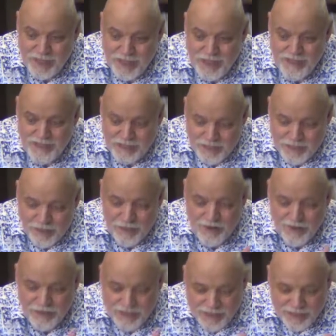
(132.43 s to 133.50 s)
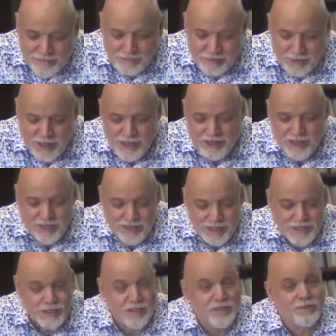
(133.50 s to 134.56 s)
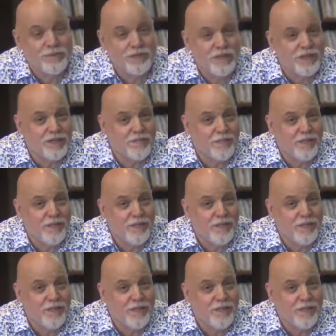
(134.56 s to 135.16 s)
and they saw the temple in the condition it was in,